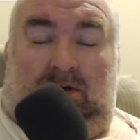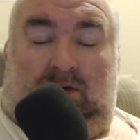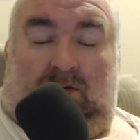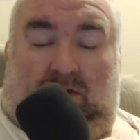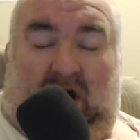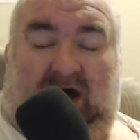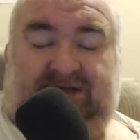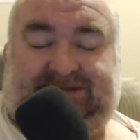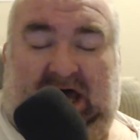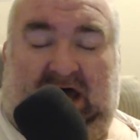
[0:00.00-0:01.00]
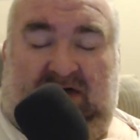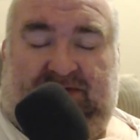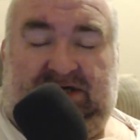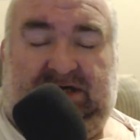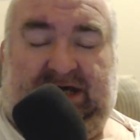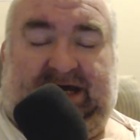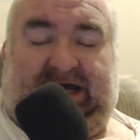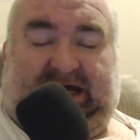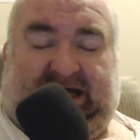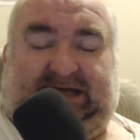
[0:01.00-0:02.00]
What's up?
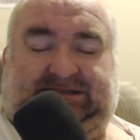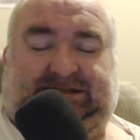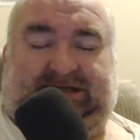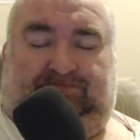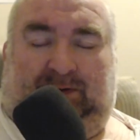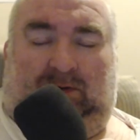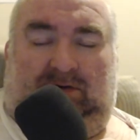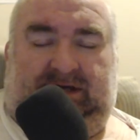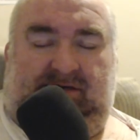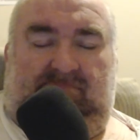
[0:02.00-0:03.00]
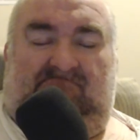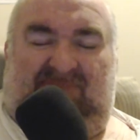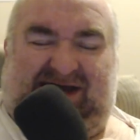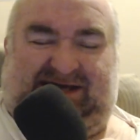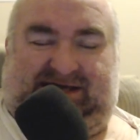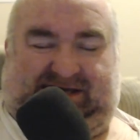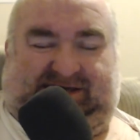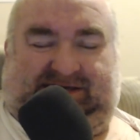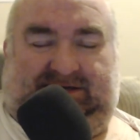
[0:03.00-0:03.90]
It's your boy, Mikey,